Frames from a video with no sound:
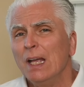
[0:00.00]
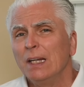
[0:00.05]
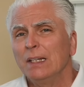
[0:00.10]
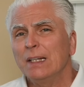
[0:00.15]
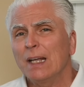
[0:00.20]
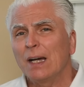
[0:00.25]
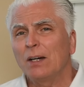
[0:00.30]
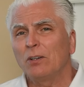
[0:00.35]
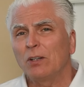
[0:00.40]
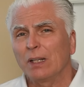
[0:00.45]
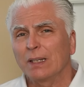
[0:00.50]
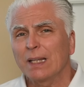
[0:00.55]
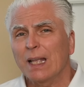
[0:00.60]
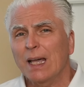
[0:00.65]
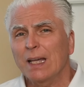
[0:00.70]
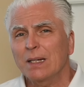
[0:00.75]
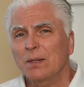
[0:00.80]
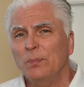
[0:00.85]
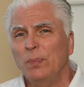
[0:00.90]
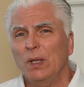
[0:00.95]
Now, a
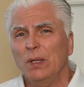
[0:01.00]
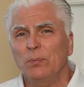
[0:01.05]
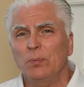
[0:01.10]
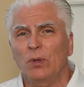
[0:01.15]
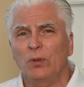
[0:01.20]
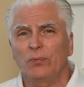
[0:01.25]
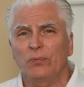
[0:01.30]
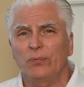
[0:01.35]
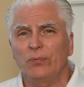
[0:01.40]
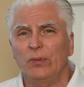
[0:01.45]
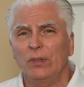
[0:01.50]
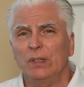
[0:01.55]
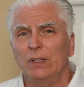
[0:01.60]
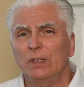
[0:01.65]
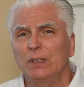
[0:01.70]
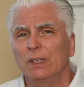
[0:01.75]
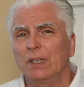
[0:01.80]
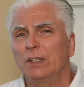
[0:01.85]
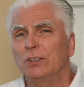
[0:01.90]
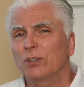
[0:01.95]
lot of people
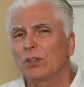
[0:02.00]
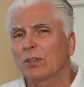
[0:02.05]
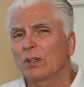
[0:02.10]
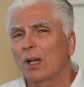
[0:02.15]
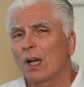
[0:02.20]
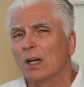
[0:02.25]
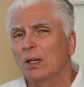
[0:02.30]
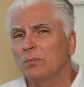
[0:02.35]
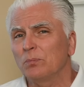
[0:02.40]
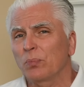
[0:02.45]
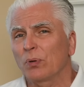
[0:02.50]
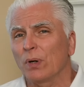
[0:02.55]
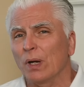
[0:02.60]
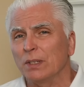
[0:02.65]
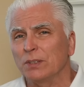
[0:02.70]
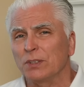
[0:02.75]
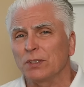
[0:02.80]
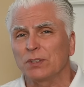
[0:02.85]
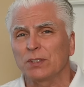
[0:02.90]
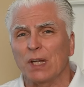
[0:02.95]
feel in their gut
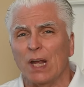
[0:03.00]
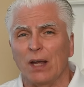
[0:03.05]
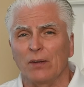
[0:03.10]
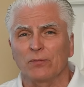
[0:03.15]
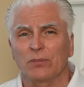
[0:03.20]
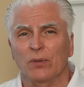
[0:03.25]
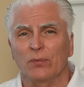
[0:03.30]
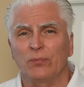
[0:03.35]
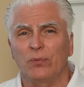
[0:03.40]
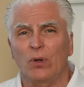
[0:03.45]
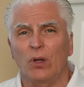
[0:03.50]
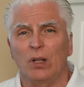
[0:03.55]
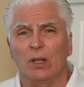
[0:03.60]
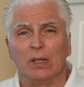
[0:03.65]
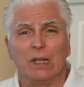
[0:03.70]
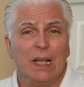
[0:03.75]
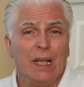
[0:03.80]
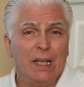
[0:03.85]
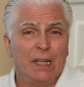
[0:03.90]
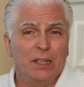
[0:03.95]
prices have to fall.